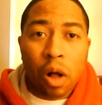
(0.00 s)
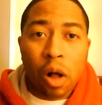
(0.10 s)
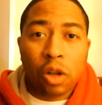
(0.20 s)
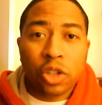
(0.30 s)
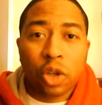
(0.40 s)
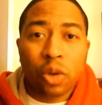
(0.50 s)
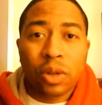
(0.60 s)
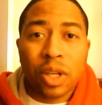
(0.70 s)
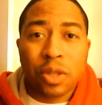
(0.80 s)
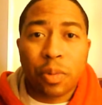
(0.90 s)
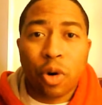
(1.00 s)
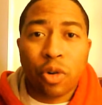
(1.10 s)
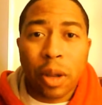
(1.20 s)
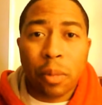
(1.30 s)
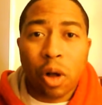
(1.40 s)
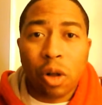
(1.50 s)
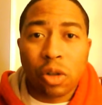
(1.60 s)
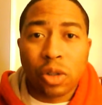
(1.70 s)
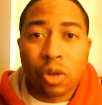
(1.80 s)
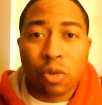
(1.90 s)
Also, there's a program
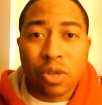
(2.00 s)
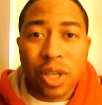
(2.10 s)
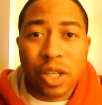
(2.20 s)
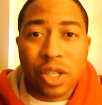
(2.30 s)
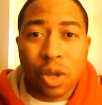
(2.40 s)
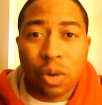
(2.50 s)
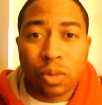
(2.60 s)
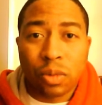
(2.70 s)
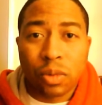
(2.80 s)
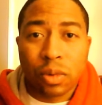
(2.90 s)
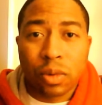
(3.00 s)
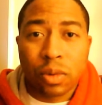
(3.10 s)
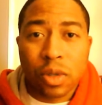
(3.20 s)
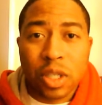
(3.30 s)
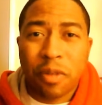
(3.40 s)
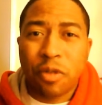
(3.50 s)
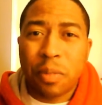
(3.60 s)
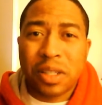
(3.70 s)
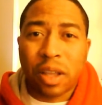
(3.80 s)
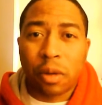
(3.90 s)
called Rosetta Stone. Some of you
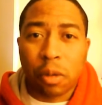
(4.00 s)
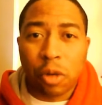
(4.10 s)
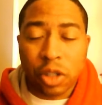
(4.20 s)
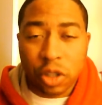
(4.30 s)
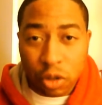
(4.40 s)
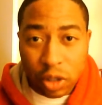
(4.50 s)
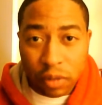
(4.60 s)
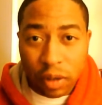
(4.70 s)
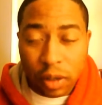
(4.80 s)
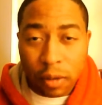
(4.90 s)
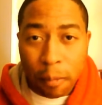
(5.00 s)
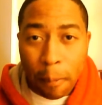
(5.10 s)
may have seen the commercials on TV.